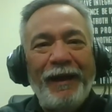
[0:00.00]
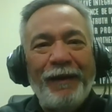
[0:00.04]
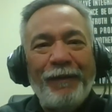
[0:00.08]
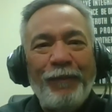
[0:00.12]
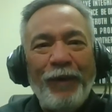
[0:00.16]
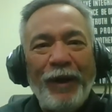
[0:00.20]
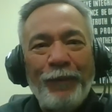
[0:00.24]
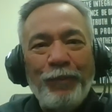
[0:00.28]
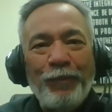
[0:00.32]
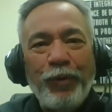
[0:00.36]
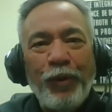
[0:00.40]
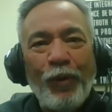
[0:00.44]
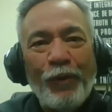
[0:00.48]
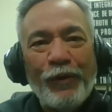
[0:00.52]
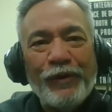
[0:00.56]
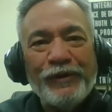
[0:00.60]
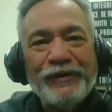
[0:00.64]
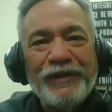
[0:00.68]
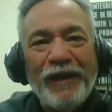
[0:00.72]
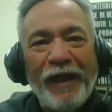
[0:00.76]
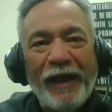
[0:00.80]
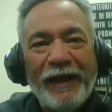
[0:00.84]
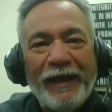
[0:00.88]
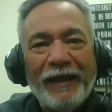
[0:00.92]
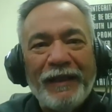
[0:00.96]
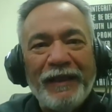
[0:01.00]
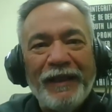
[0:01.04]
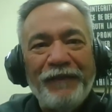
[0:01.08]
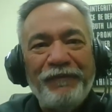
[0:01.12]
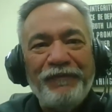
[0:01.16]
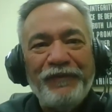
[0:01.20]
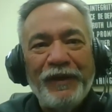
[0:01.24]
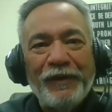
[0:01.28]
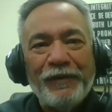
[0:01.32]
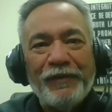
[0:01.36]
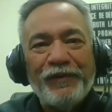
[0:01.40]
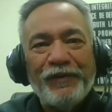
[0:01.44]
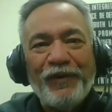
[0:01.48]
employers like
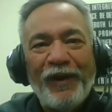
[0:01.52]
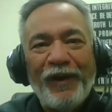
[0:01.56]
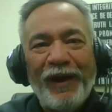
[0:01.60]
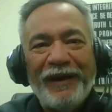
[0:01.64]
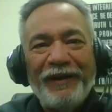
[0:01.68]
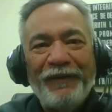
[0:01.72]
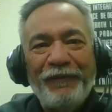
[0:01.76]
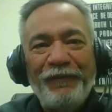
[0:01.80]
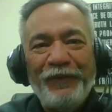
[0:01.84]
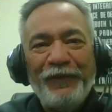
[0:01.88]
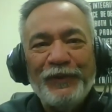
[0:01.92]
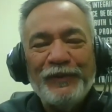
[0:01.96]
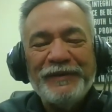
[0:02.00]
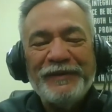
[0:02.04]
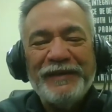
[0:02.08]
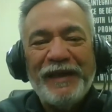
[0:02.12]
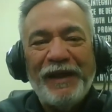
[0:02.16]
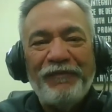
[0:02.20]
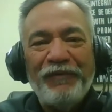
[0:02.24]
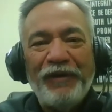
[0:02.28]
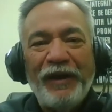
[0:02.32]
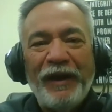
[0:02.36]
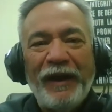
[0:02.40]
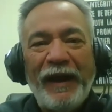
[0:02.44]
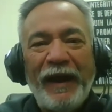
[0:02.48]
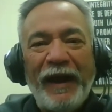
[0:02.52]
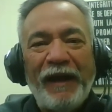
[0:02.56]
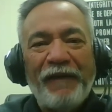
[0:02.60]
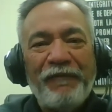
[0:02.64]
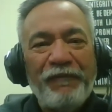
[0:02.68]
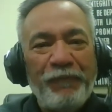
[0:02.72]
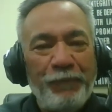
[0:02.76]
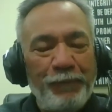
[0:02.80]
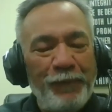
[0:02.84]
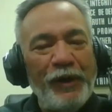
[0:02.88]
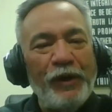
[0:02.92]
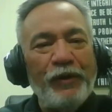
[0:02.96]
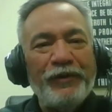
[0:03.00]
Clifton are trying to fill 7.5
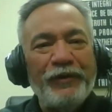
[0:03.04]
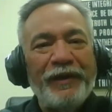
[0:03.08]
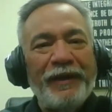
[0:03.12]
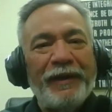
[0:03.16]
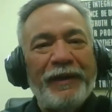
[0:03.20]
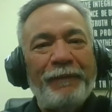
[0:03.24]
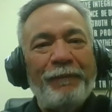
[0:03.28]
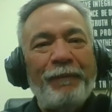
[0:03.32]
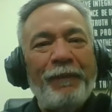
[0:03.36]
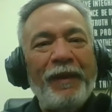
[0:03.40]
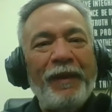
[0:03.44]
million.